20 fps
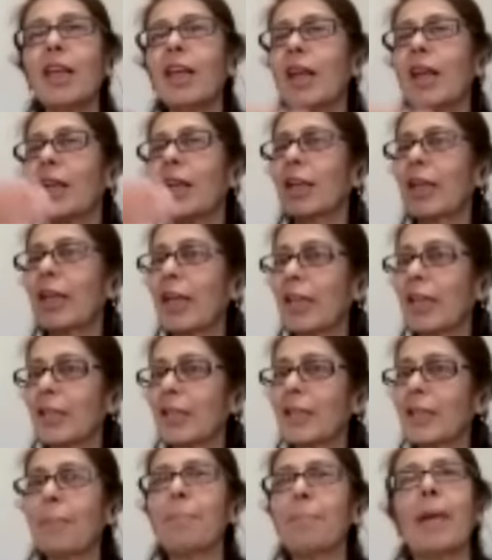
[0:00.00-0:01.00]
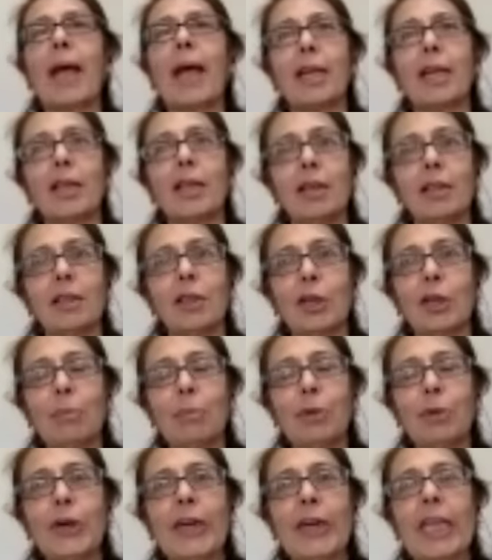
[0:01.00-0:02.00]
and getting them back in the
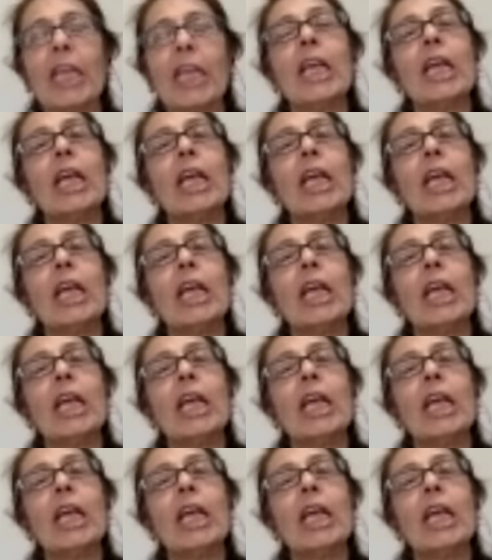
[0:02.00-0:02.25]
community.